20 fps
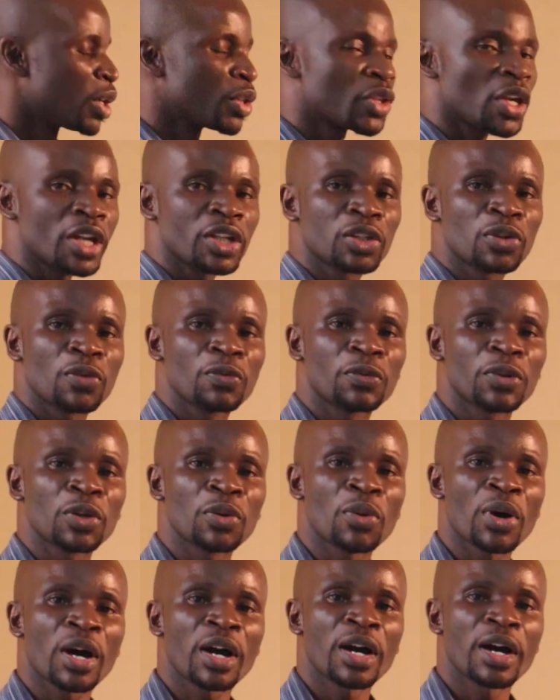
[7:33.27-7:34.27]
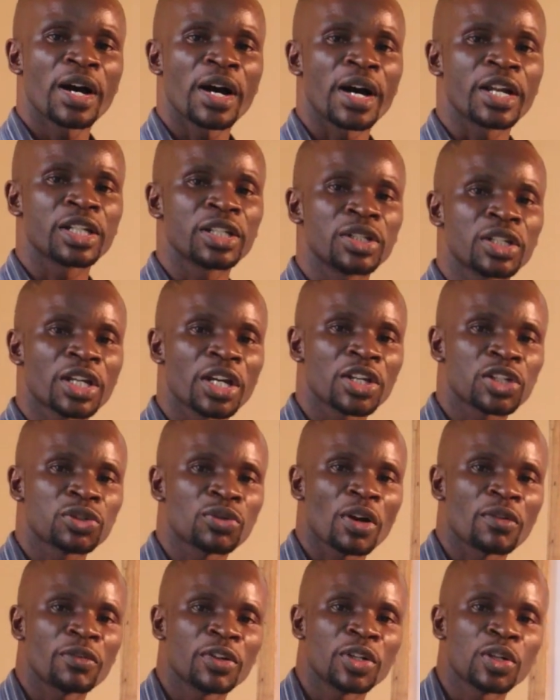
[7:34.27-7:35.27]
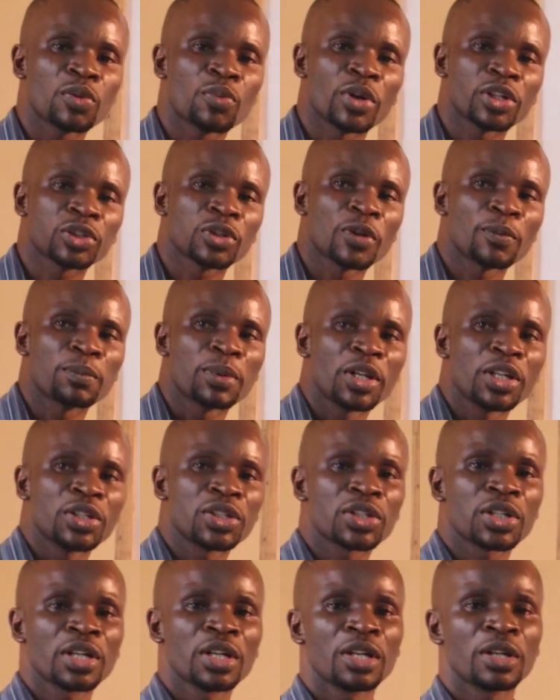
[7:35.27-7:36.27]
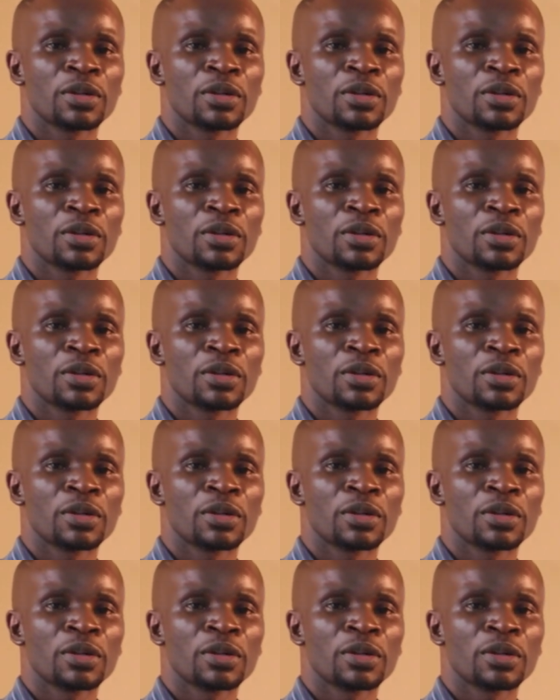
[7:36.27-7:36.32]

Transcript: Thank you, viewer, and in case you have any question, please